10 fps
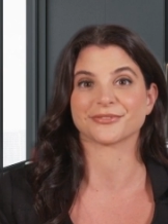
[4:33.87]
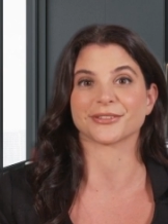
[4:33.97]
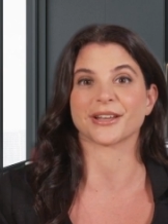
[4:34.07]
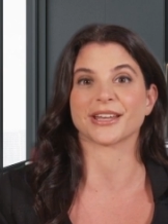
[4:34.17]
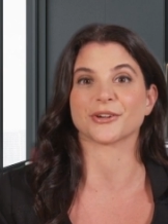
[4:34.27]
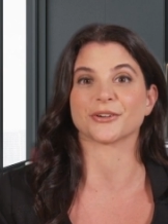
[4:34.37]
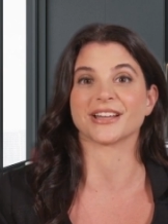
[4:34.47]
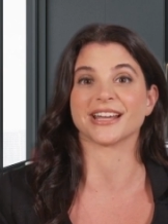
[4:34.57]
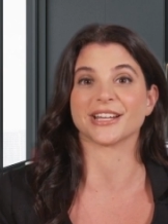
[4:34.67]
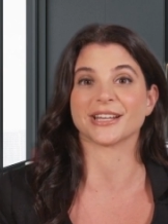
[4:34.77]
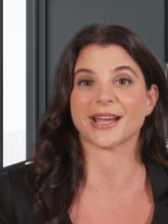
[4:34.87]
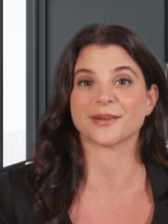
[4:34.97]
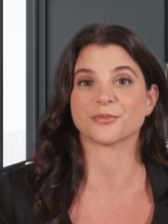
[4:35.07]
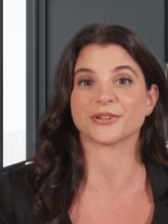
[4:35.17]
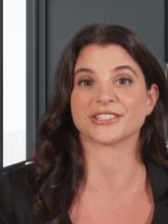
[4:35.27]
Clinical data
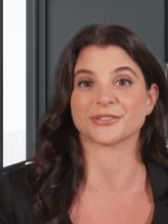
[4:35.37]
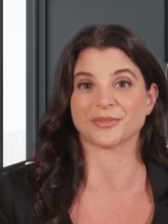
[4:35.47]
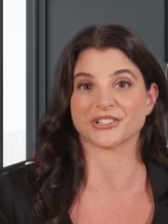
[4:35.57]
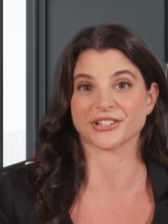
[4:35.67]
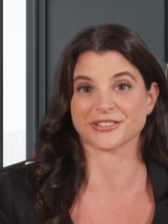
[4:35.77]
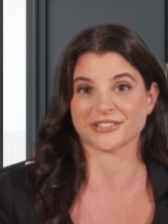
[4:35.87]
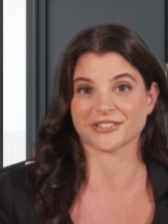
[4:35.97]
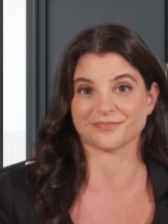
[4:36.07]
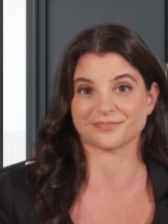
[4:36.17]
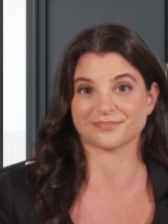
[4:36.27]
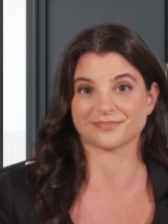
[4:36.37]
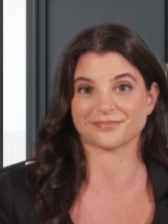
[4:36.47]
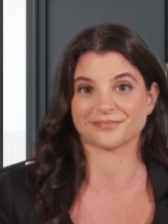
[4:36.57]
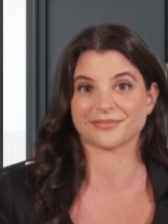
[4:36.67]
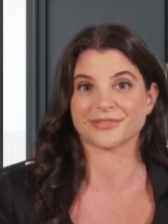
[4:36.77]
and pre-submissions.
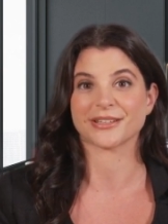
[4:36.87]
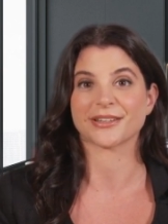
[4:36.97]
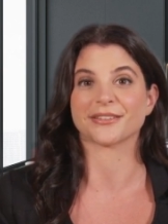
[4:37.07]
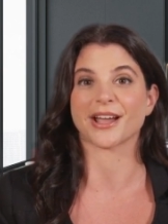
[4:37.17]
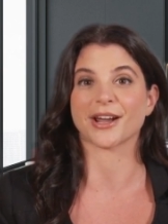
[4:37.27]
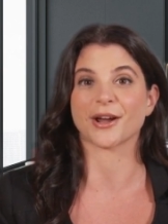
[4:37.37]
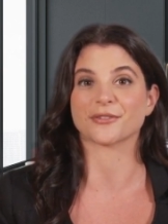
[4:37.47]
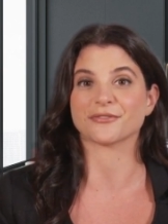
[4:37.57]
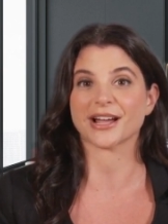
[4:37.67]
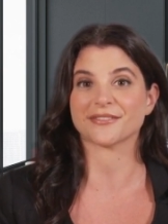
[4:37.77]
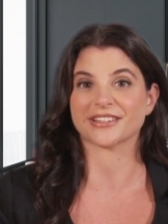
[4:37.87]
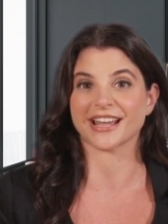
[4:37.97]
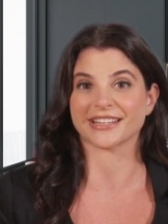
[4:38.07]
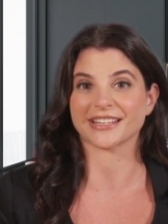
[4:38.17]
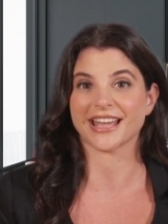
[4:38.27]
Not all
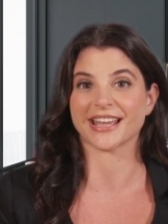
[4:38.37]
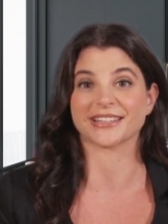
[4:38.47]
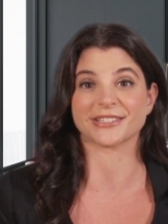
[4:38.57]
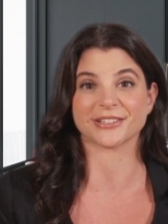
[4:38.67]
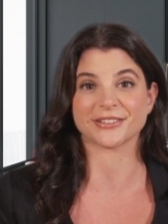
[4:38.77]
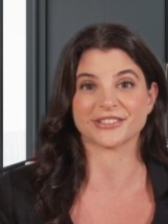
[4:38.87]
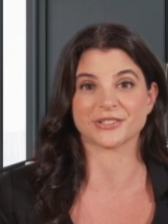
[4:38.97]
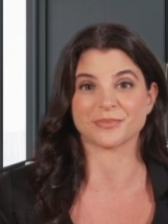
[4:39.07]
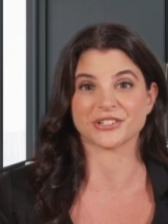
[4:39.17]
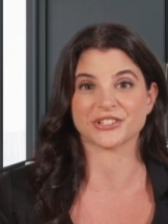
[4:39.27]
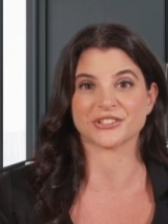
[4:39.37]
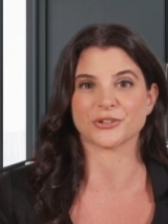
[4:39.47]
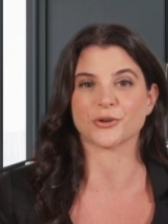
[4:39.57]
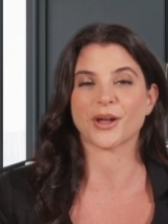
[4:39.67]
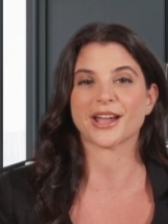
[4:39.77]
510K submissions
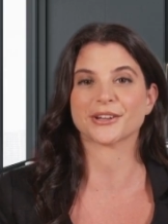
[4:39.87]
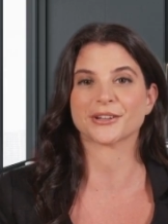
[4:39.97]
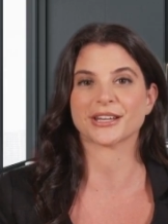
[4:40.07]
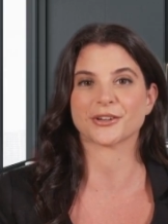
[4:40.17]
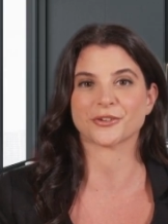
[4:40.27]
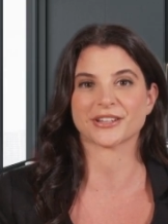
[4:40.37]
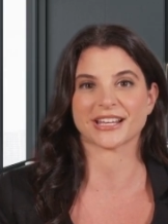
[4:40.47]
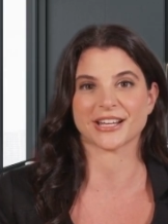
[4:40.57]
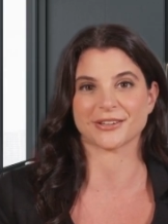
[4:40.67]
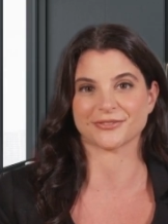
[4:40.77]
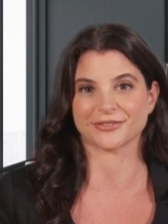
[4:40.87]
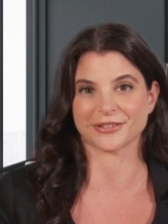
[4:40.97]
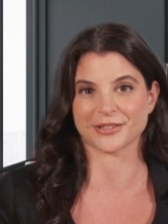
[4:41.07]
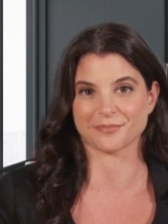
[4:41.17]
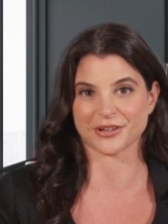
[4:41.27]
require clinical data,
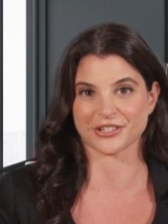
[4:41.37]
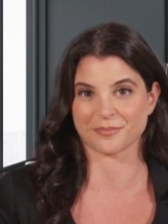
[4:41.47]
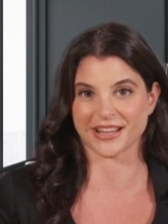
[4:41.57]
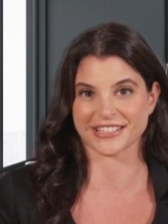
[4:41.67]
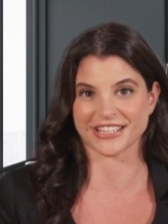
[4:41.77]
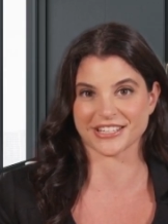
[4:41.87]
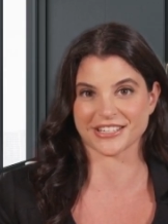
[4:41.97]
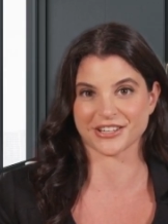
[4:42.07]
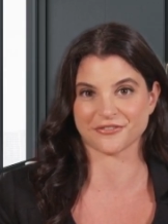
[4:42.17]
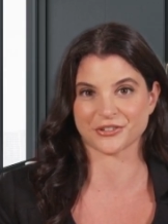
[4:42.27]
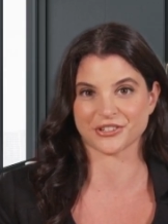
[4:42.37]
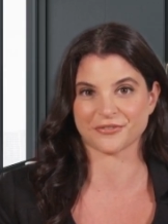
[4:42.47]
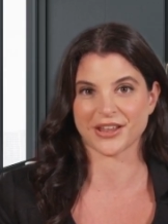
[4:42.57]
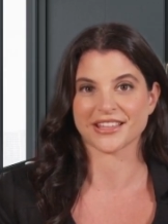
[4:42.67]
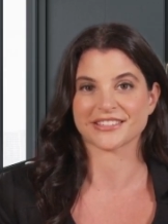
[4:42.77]
but you may need it if your
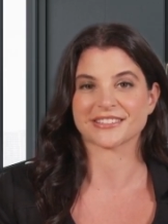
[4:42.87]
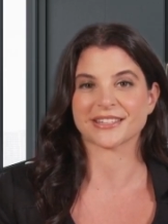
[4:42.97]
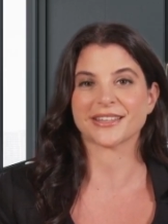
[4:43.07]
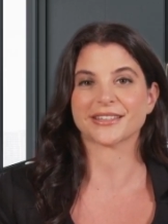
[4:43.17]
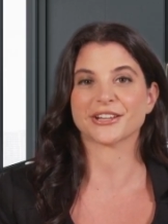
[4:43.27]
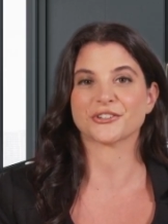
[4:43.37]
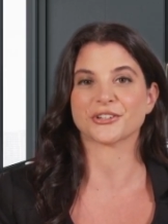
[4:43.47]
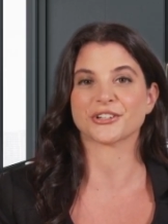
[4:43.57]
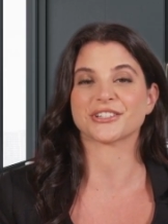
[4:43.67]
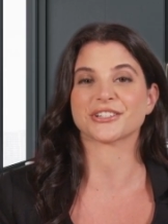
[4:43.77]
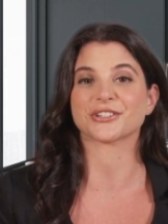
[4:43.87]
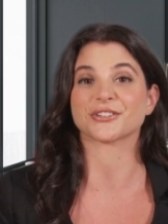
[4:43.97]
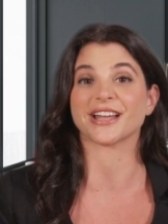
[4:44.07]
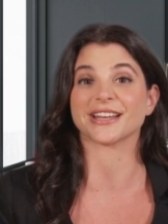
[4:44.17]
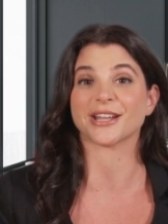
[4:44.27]
device introduces new
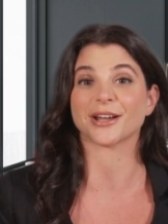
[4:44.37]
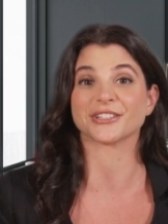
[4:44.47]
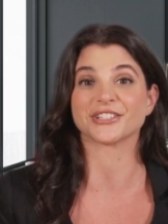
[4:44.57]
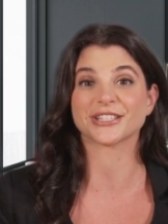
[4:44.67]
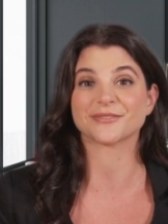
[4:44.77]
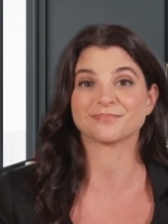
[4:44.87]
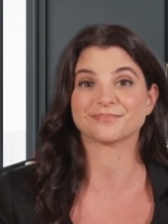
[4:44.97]
technology,